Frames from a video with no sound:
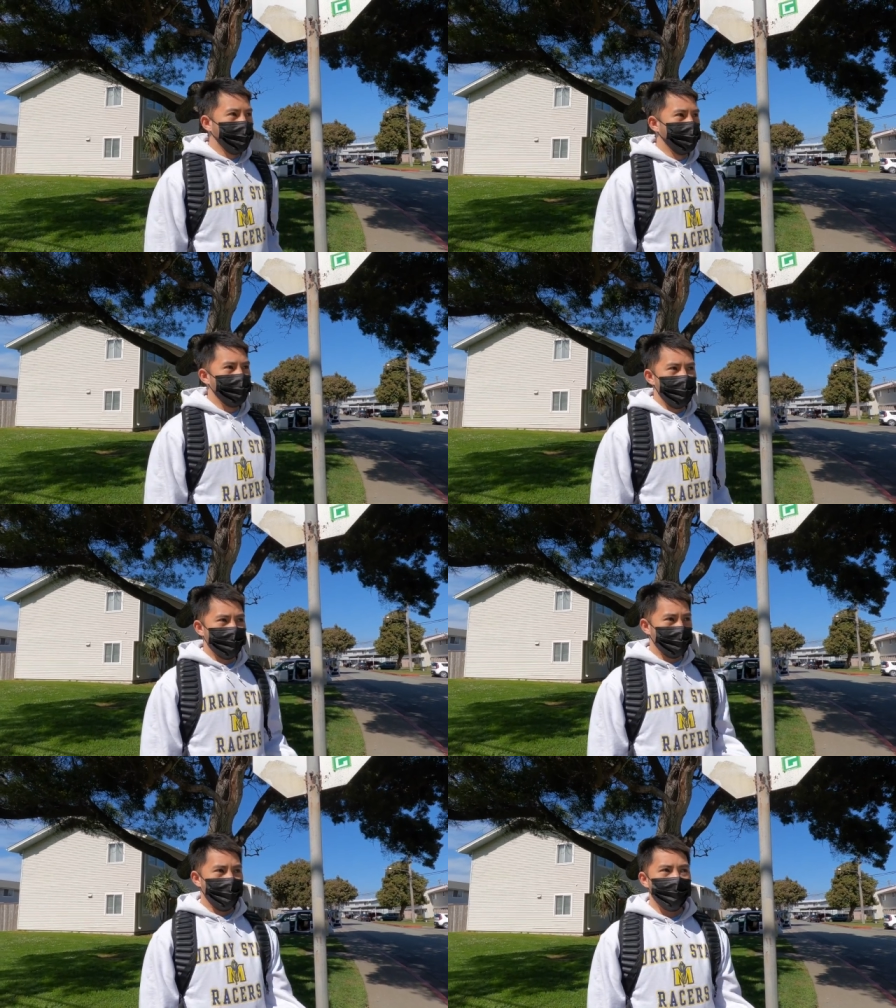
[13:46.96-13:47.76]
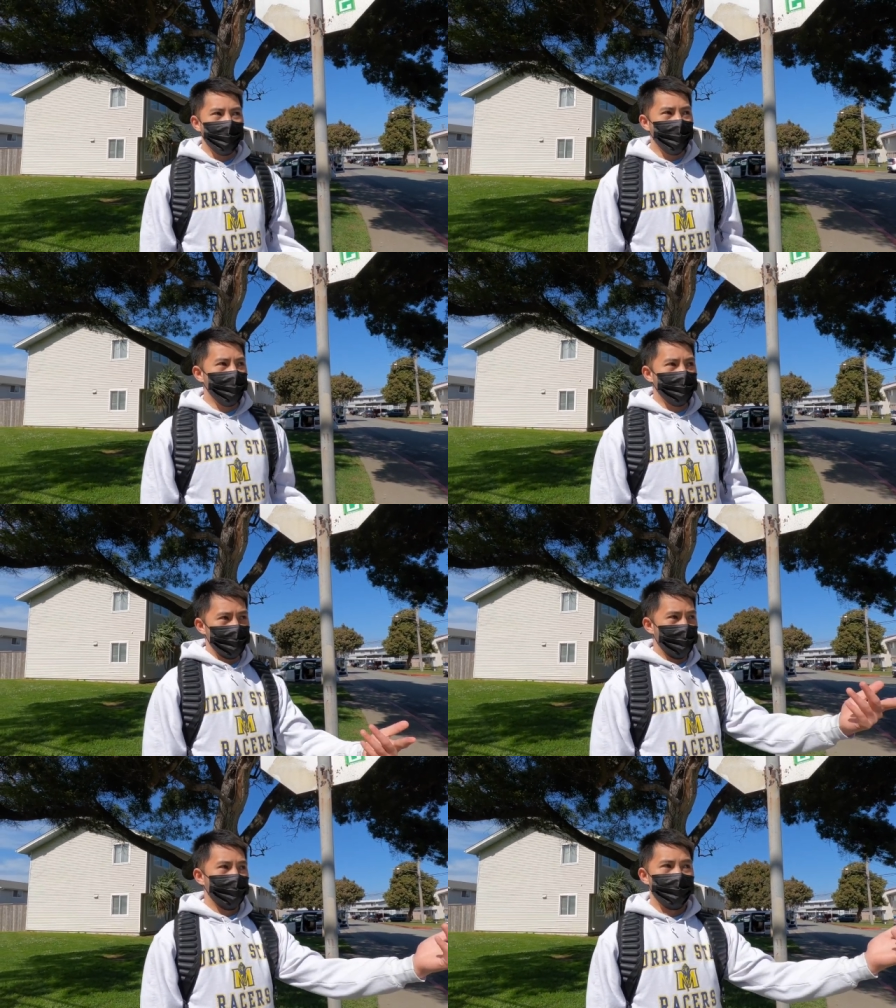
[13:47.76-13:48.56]
You know, we have a dog park.
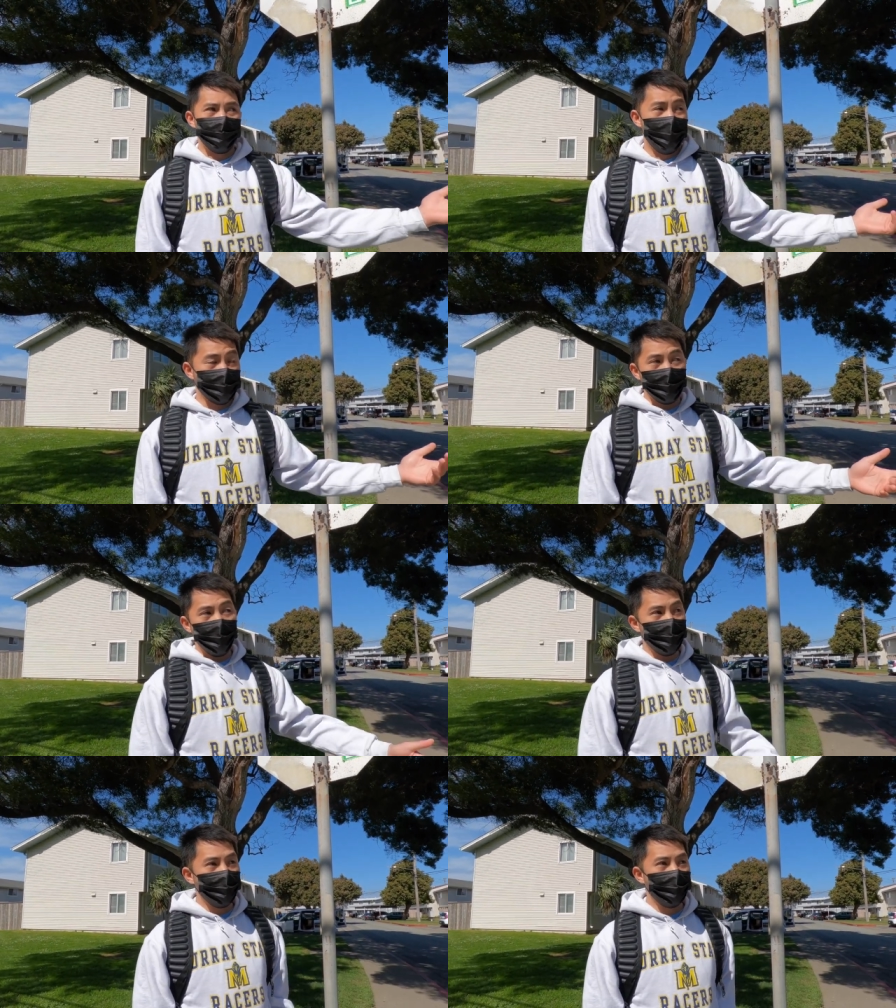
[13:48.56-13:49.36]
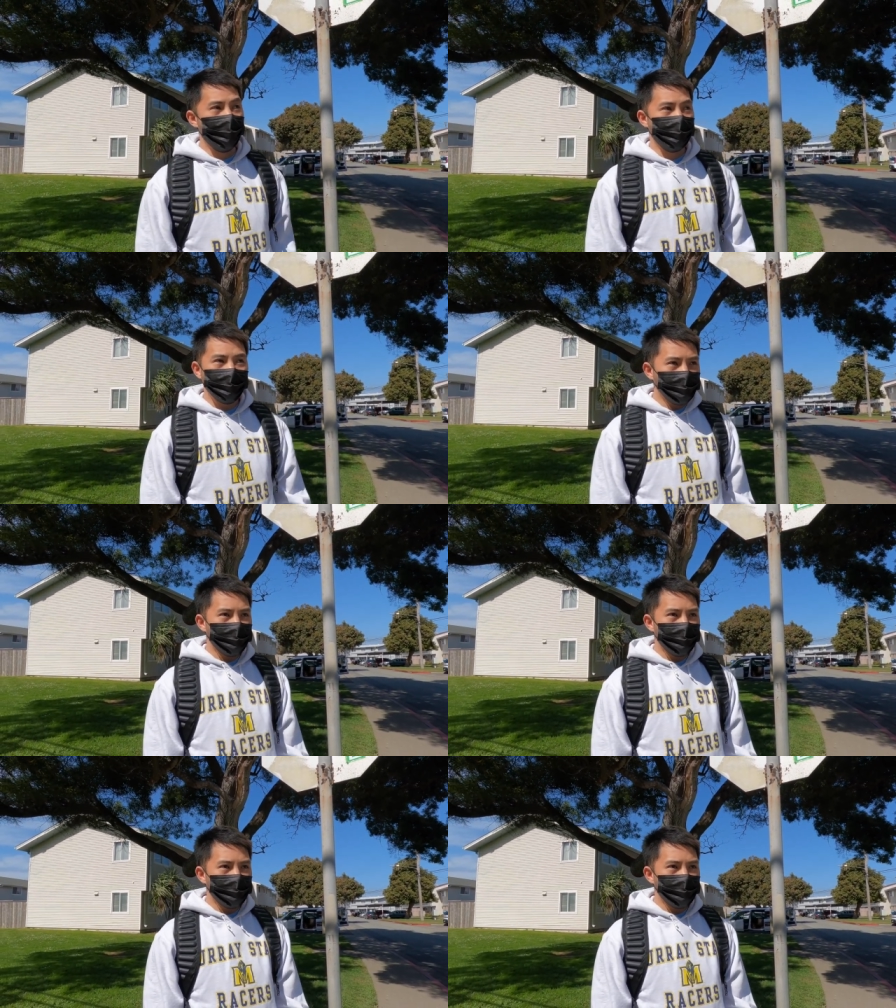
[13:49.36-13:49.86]
We have a basketball court.